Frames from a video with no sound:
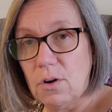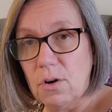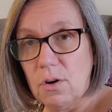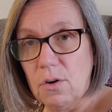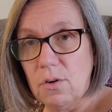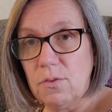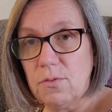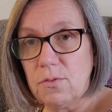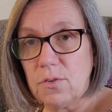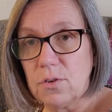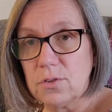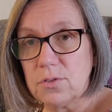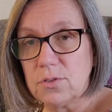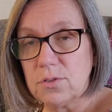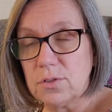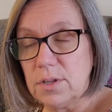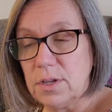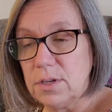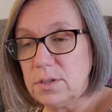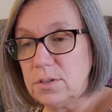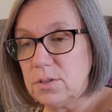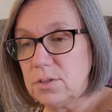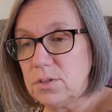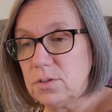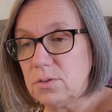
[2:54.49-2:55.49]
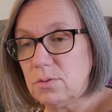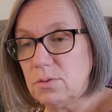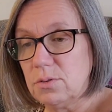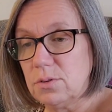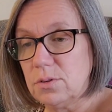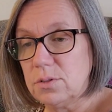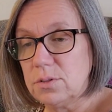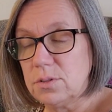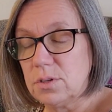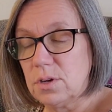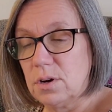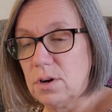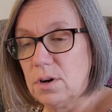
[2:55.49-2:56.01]

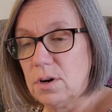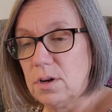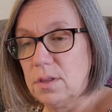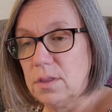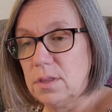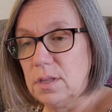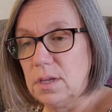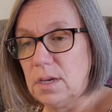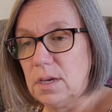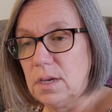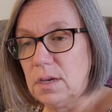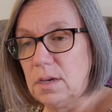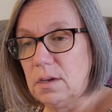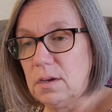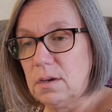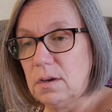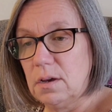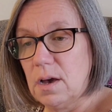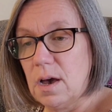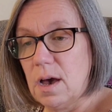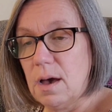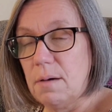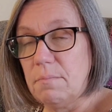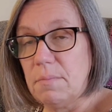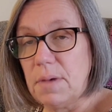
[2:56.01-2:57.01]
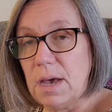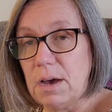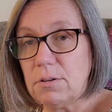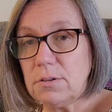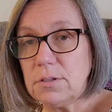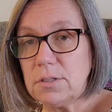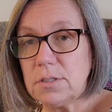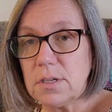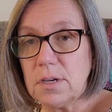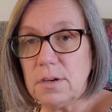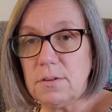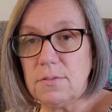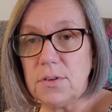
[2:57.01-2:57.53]
oversold on the
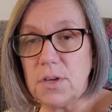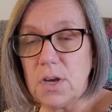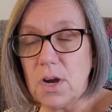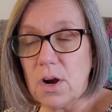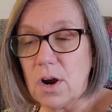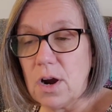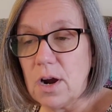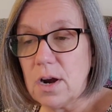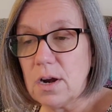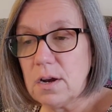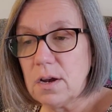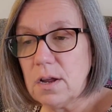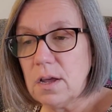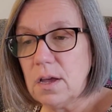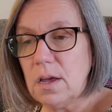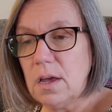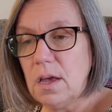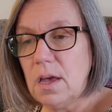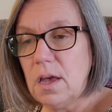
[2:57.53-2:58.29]
amount of yarn,